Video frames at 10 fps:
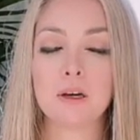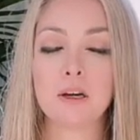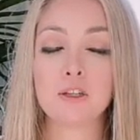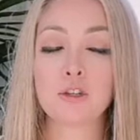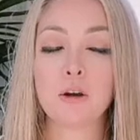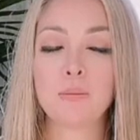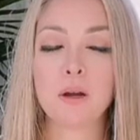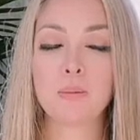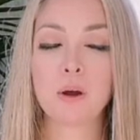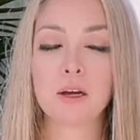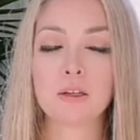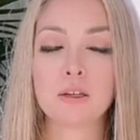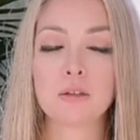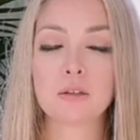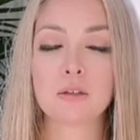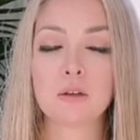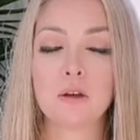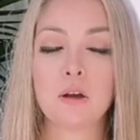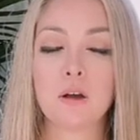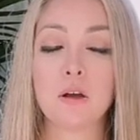I start my practice
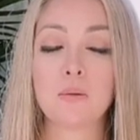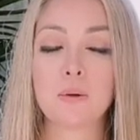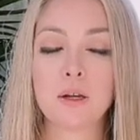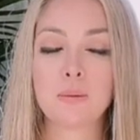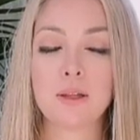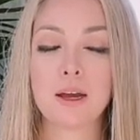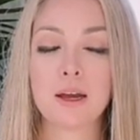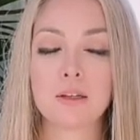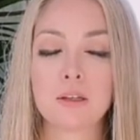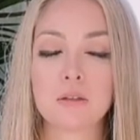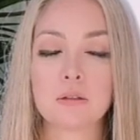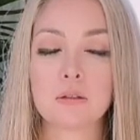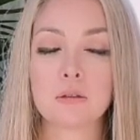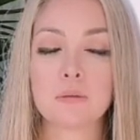already with kindness.